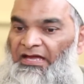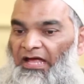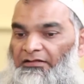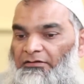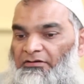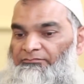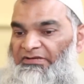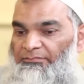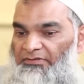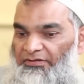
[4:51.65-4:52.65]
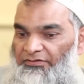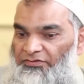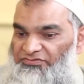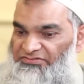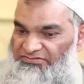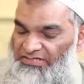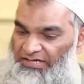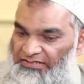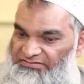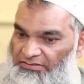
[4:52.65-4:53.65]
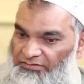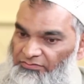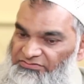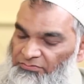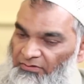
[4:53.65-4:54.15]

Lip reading: And the good people in those societies are those